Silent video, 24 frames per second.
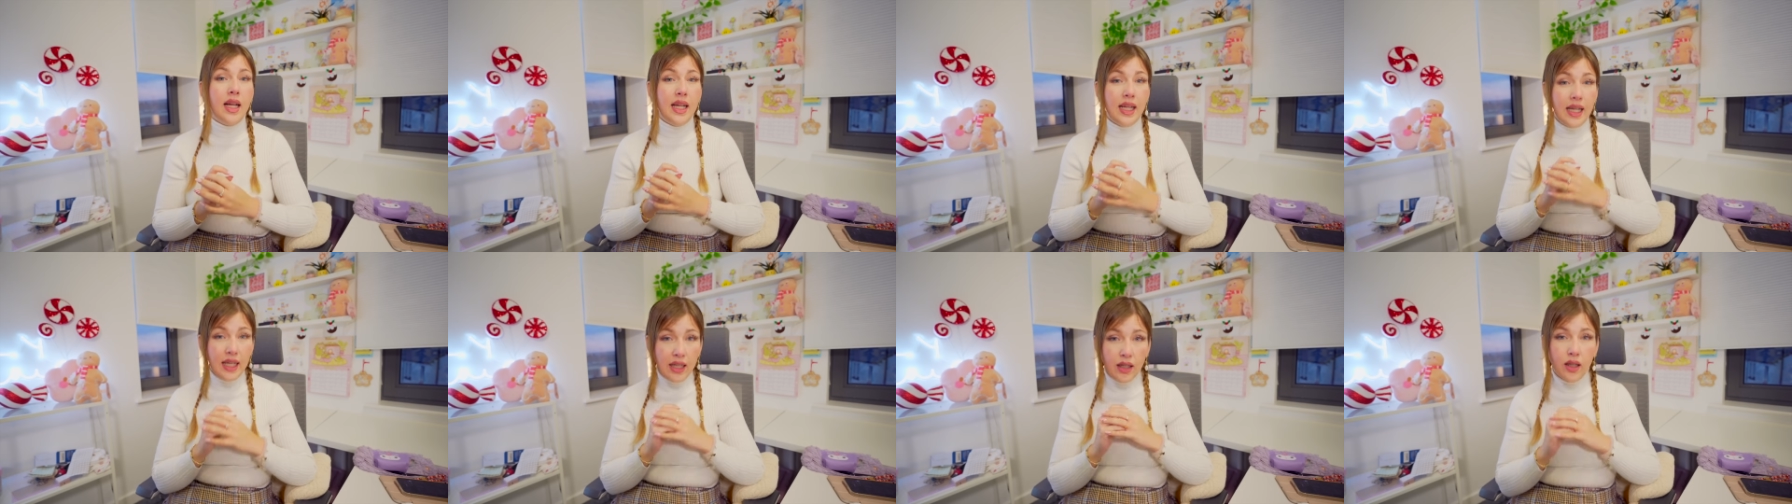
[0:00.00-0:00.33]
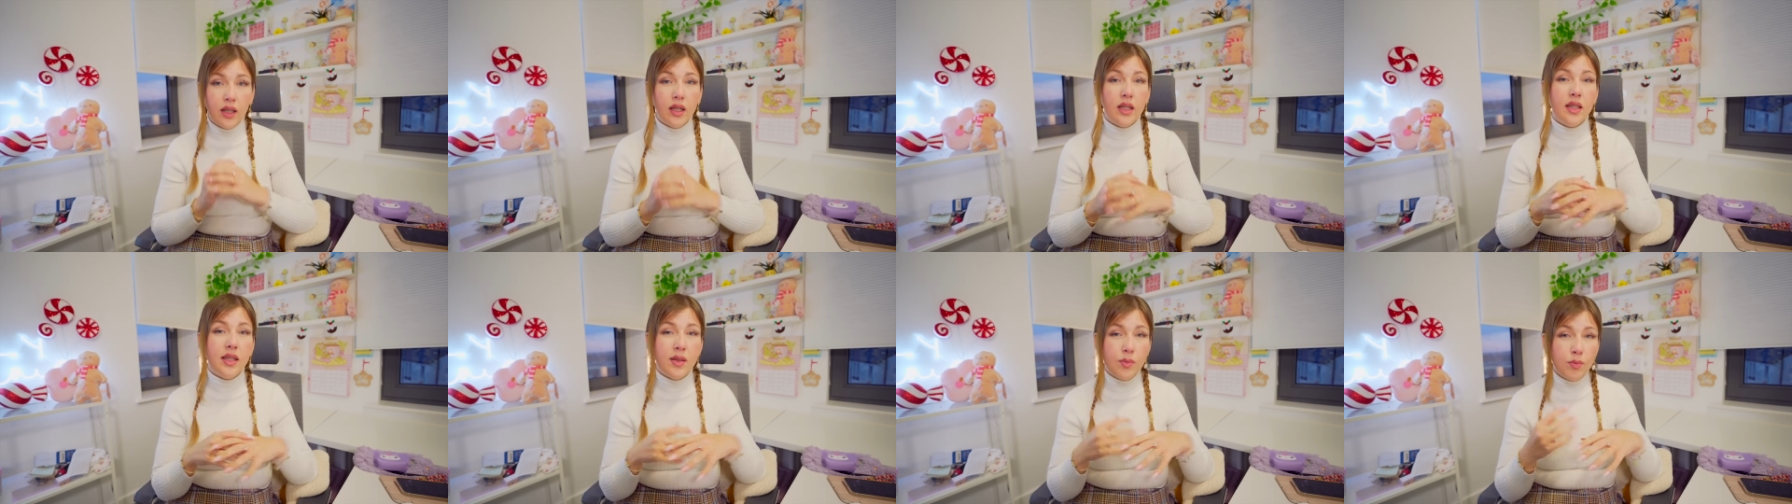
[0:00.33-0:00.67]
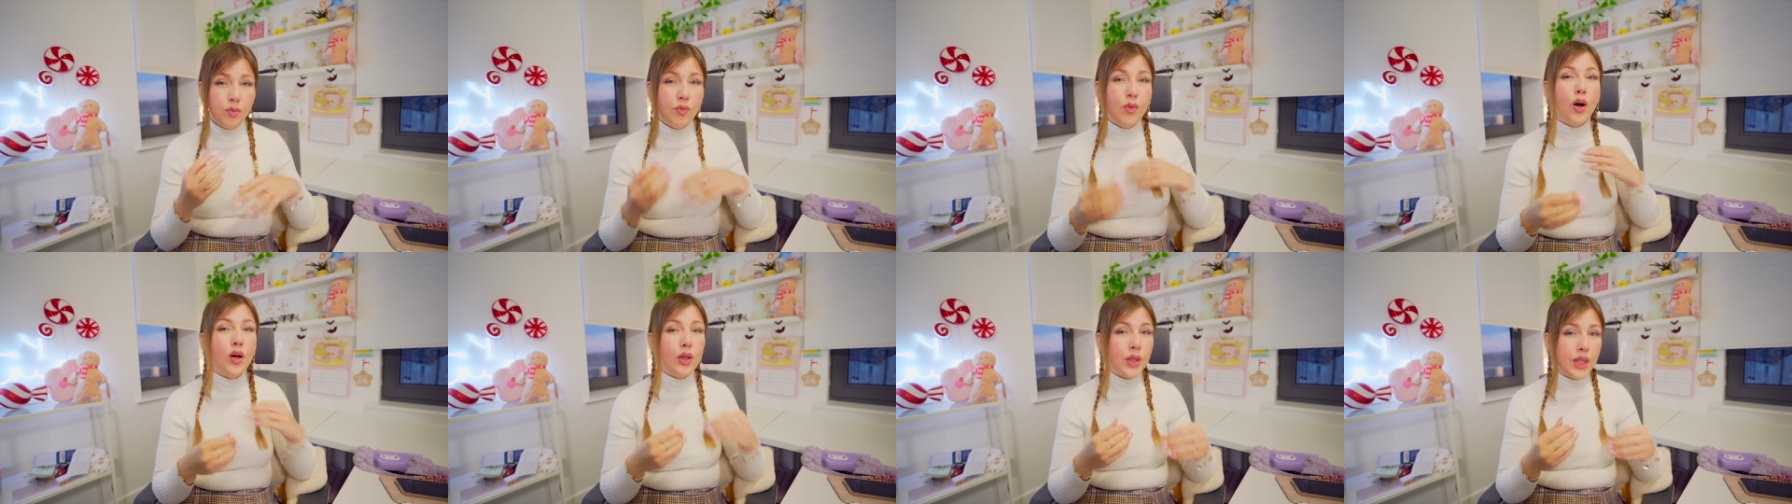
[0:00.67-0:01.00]
in
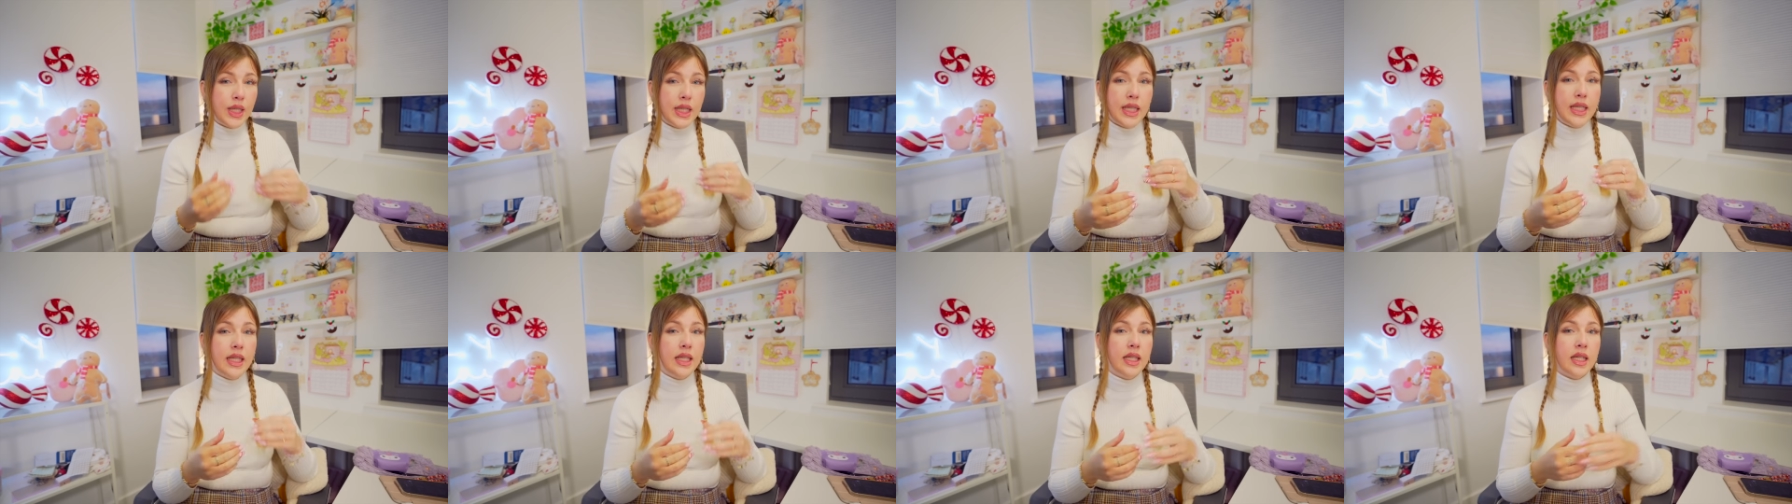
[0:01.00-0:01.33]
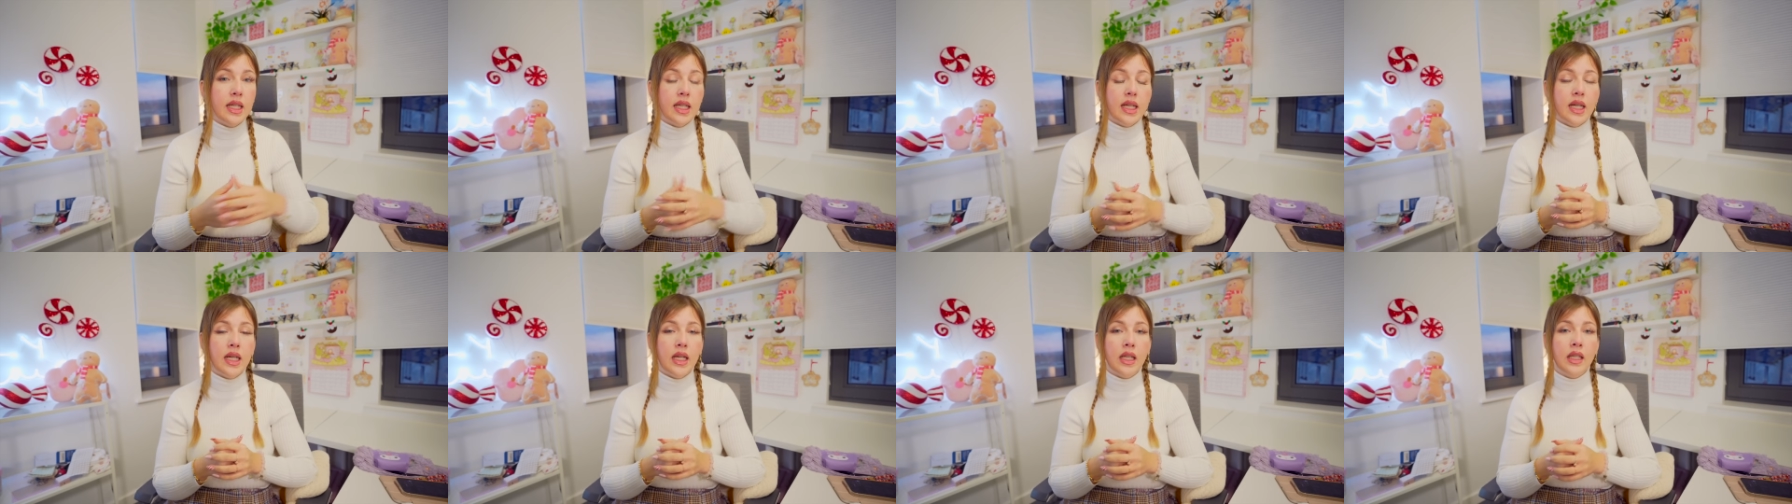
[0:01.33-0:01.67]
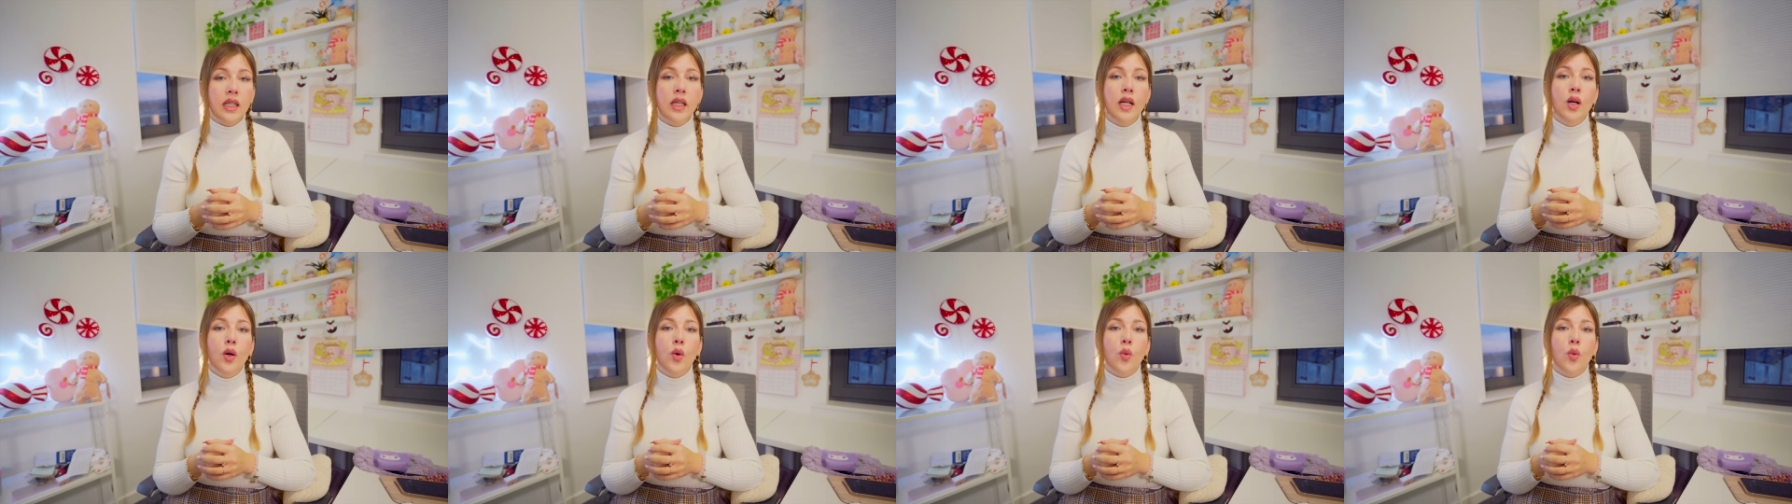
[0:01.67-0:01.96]
more detail